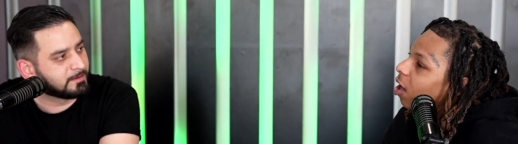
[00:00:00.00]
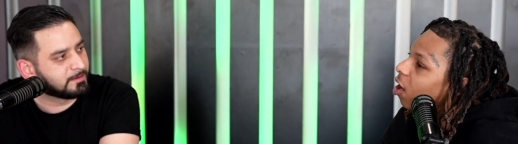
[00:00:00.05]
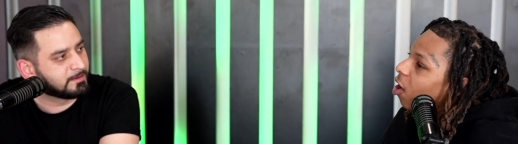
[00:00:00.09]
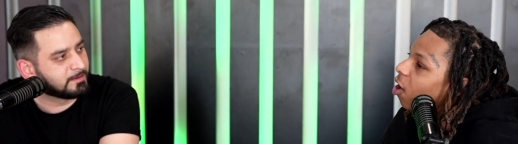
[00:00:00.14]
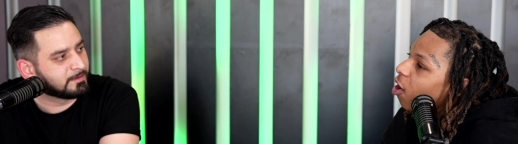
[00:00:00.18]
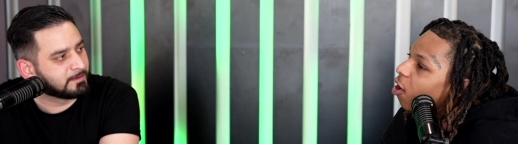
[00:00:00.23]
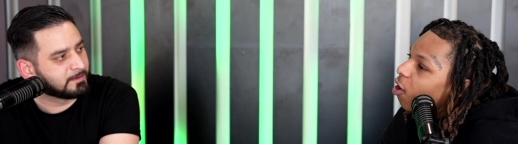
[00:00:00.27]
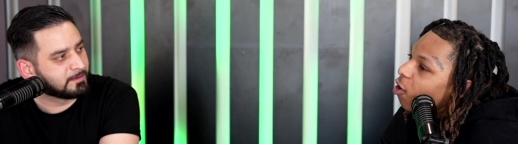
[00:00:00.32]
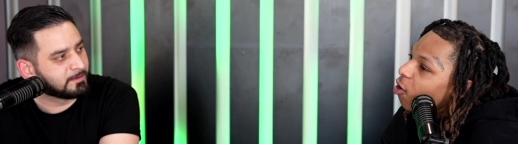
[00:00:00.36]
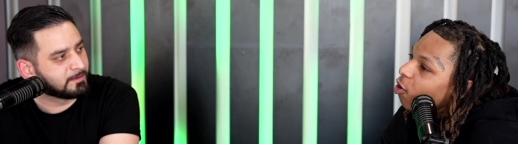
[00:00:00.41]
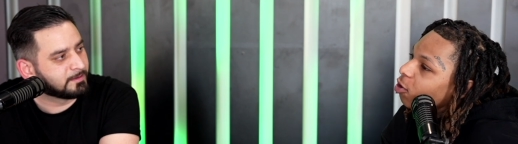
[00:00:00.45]

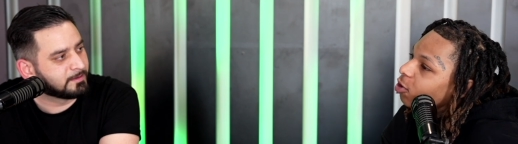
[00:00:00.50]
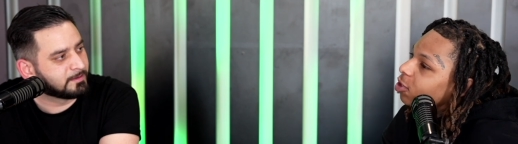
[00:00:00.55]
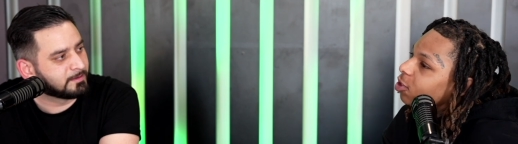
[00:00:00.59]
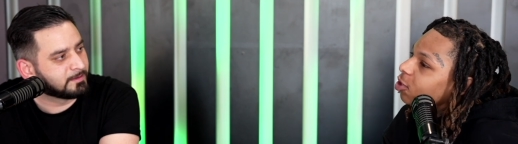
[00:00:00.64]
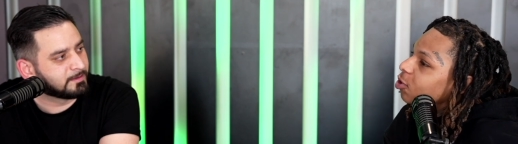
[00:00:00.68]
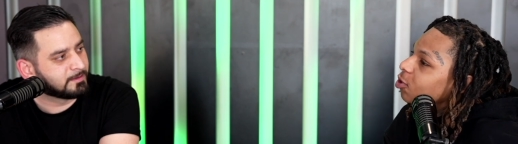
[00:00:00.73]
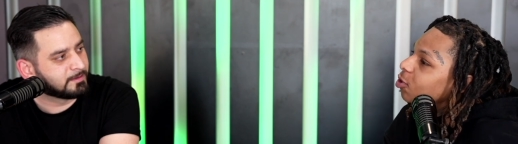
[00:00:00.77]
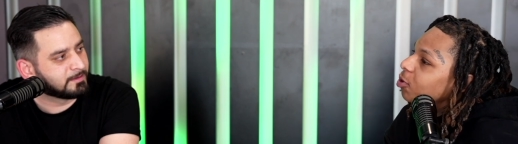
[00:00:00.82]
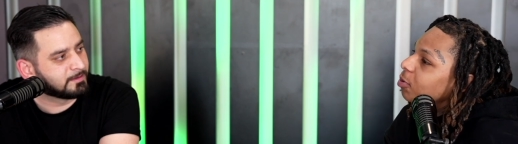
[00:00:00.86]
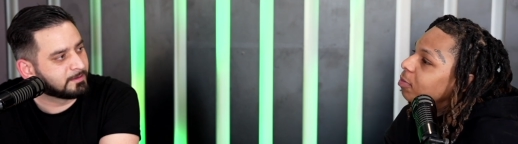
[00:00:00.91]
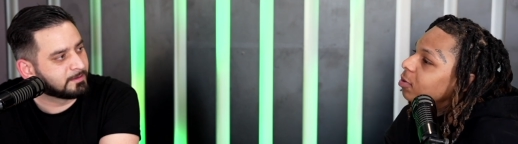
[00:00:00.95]
Speaker 1: old
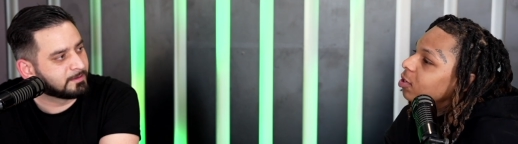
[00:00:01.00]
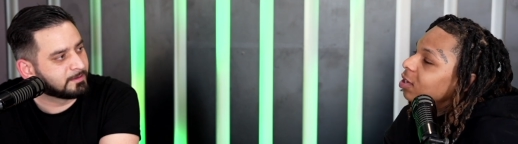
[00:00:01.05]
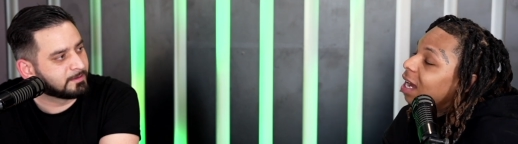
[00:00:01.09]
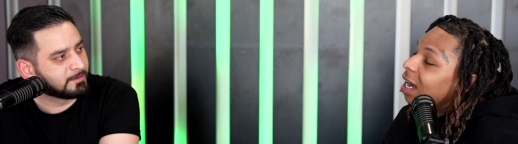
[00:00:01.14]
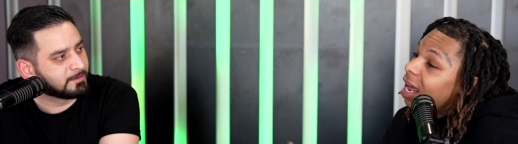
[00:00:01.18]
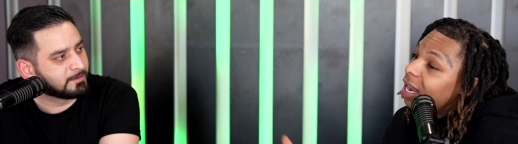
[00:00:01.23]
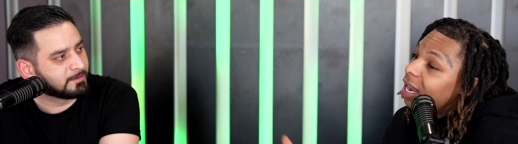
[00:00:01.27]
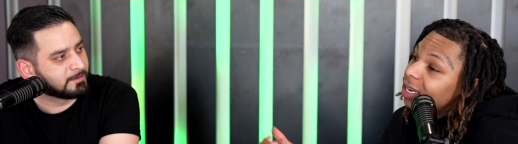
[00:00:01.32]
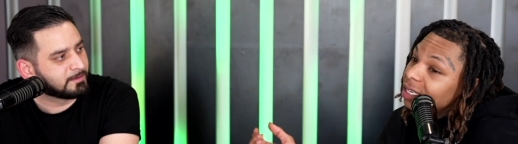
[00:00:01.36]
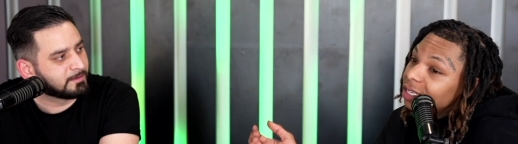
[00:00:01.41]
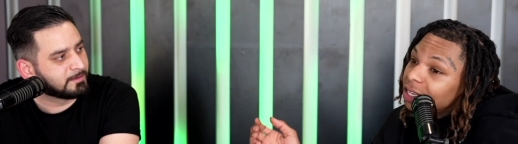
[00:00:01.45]
school music. I
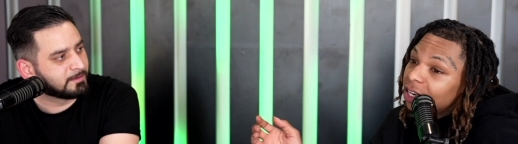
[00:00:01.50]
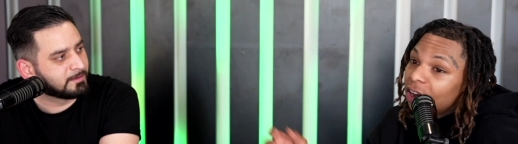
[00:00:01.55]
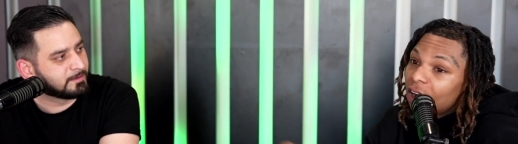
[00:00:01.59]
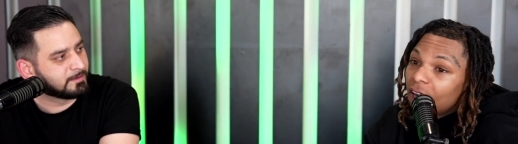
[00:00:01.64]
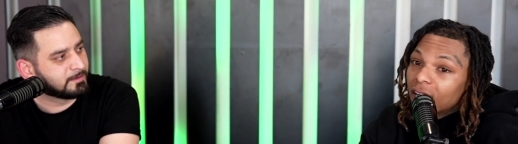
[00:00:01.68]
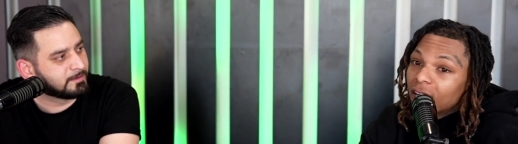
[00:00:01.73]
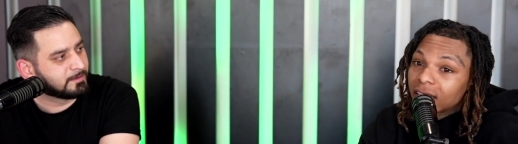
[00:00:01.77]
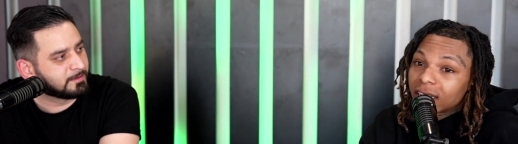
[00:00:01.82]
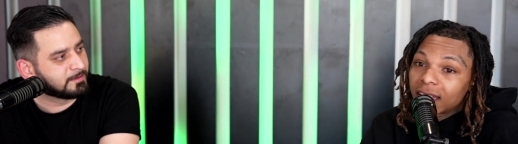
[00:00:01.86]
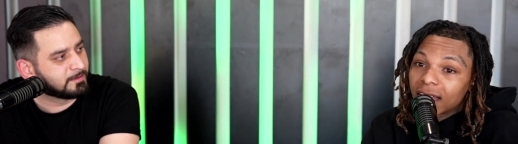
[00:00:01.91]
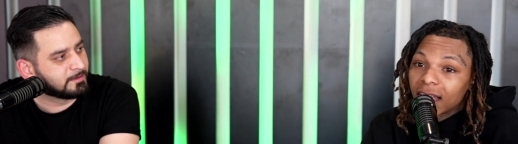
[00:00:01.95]
listen to R.
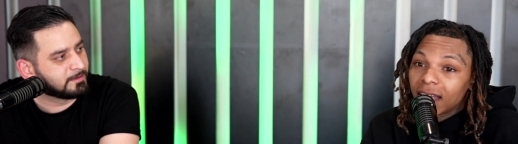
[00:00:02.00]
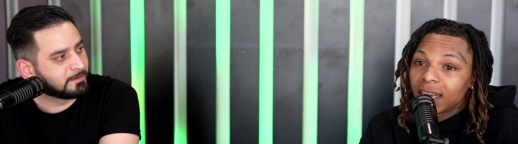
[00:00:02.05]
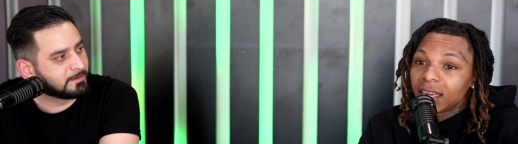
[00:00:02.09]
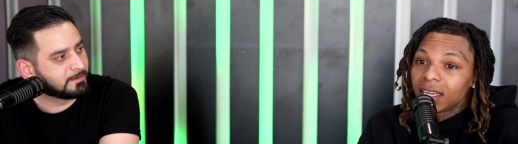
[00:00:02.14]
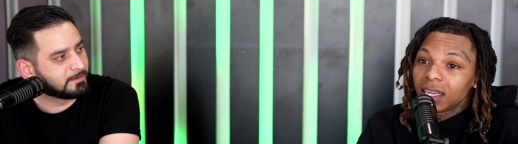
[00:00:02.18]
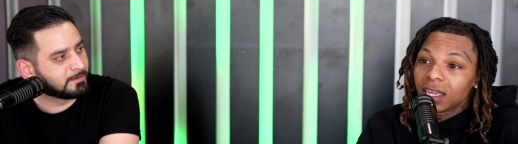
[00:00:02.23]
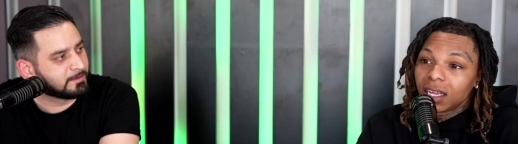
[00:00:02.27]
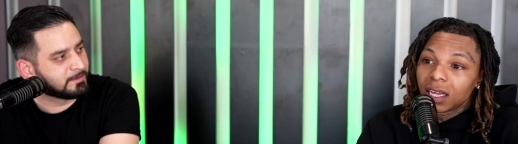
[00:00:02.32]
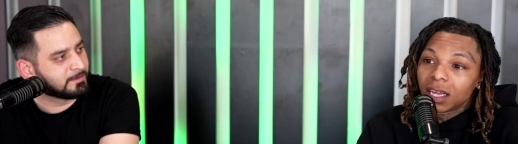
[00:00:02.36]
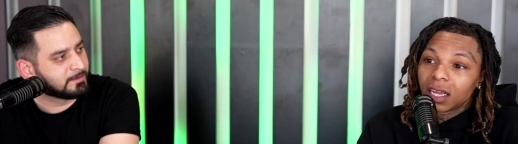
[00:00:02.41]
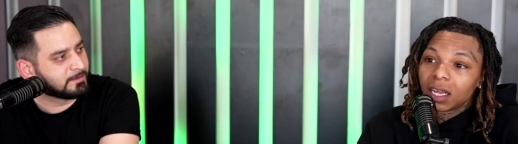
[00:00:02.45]

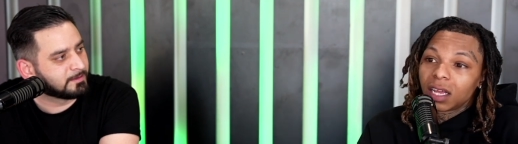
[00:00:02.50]
Kelly.